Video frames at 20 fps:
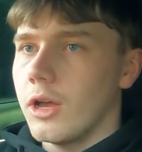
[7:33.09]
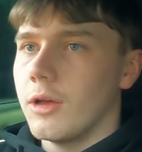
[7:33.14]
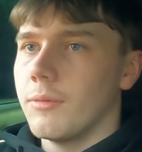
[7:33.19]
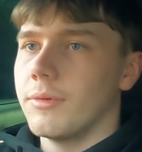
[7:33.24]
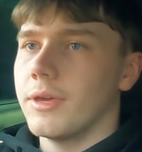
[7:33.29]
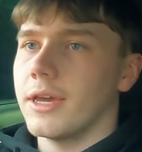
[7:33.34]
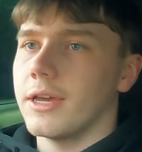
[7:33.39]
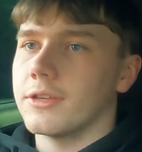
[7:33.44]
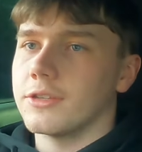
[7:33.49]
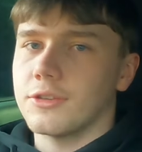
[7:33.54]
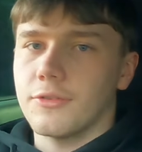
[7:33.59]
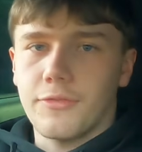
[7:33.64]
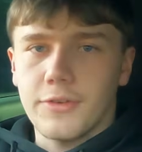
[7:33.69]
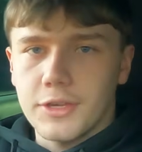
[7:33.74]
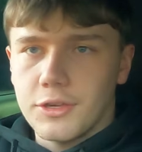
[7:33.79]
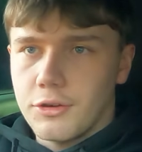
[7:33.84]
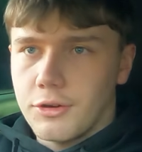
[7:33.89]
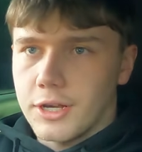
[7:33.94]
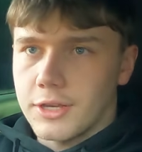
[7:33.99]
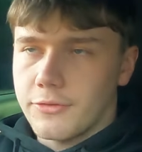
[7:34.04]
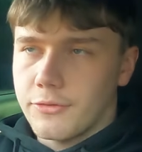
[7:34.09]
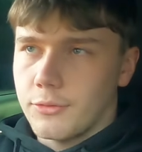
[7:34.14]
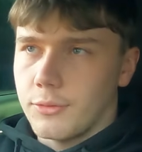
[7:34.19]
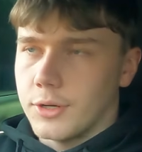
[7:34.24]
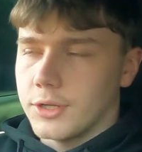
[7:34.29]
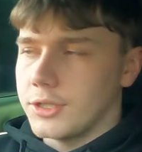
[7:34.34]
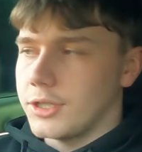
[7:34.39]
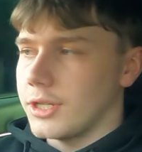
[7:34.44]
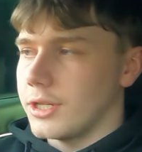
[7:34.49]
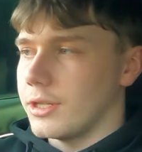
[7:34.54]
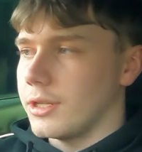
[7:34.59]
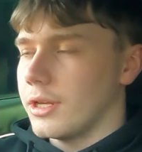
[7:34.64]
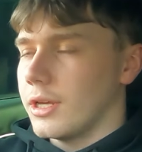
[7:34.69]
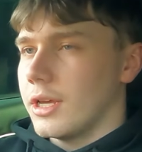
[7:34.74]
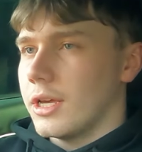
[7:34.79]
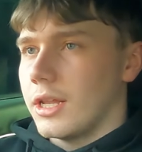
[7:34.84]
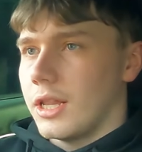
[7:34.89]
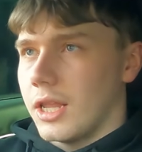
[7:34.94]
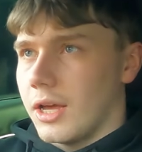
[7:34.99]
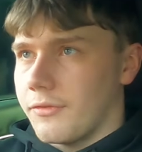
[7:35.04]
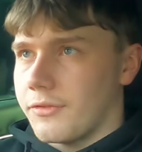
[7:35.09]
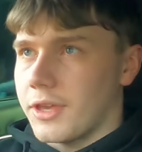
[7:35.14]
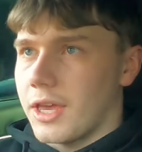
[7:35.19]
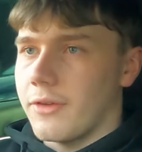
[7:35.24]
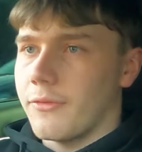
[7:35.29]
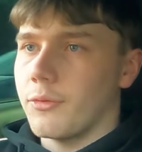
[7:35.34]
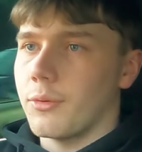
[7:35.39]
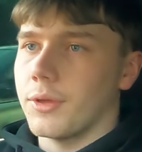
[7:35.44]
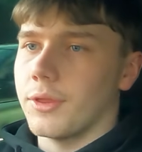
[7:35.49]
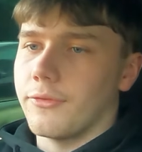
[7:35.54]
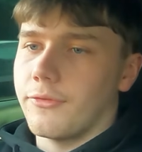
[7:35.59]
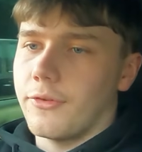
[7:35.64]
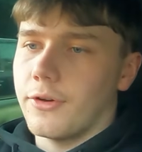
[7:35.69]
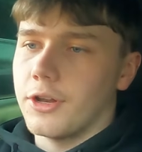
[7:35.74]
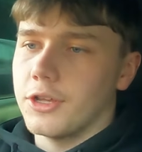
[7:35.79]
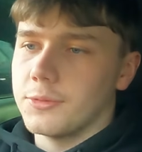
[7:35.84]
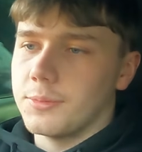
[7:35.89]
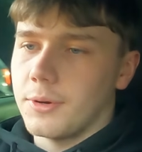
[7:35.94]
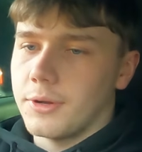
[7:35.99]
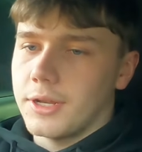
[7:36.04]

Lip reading: Yeah, so thank you guys for watching. Love to everyone that follows me